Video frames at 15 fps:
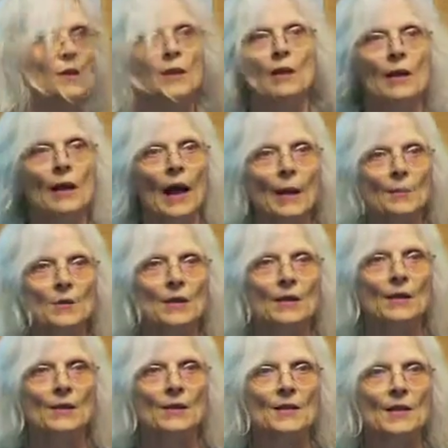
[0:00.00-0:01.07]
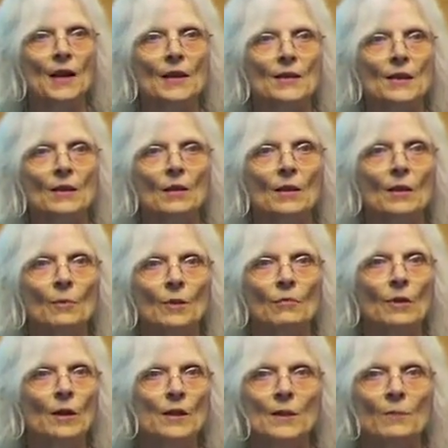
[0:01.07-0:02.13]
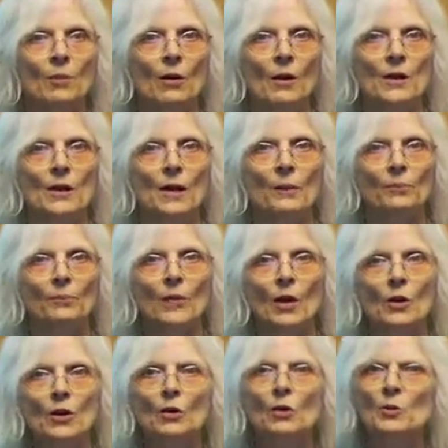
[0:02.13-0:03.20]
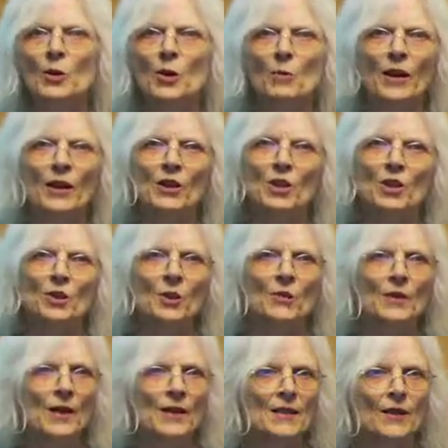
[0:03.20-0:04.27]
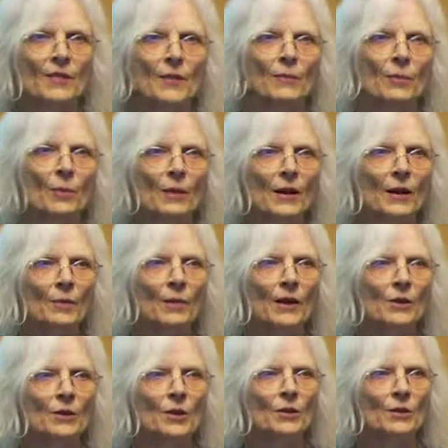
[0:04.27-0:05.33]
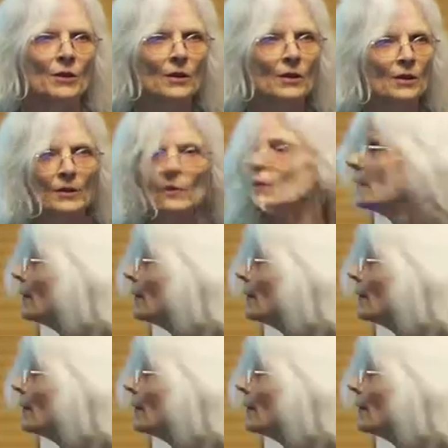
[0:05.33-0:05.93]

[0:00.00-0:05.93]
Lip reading: see the gaps in understanding that can be really surprising. Because of course when you're anxious you don't take stuff in properly anyway, do you? It's kind of